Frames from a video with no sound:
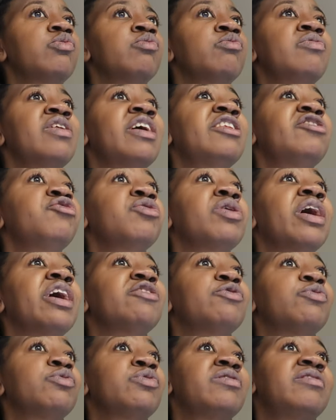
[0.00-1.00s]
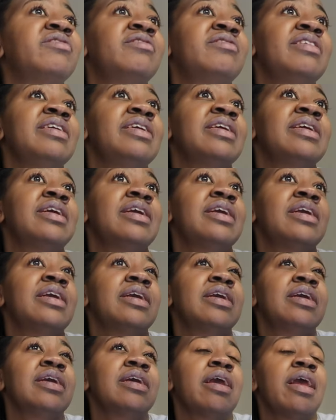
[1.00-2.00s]
that you guys would
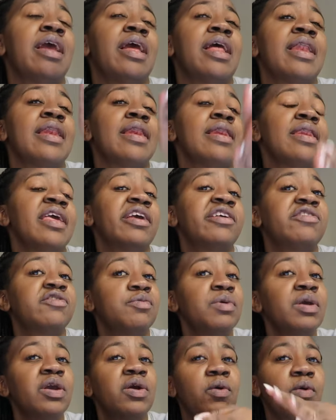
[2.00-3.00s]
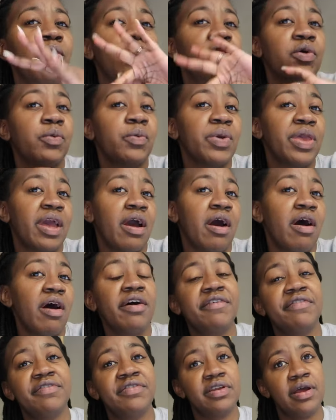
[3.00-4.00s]
see next week or the week
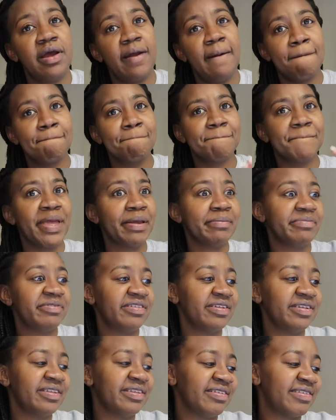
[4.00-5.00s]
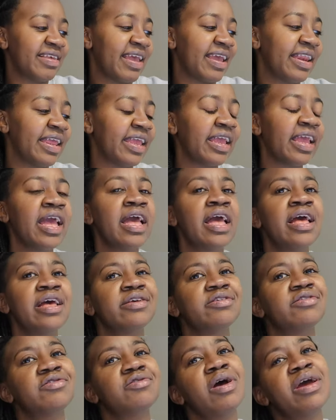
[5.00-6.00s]
after. I'm still deciding,
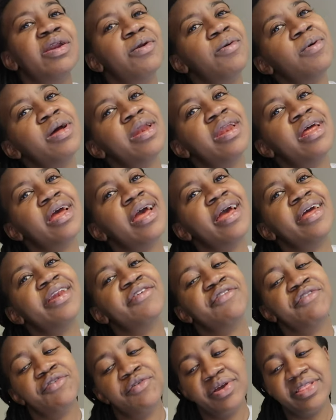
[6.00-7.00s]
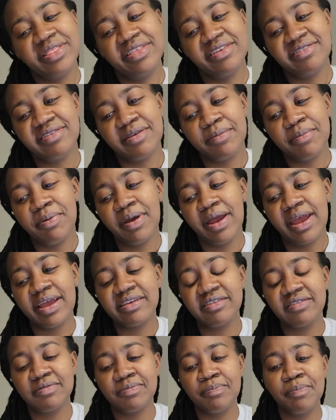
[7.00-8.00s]
so I don't want to kind of ruin the
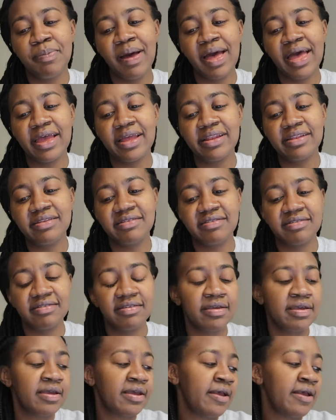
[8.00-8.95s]
surprise, but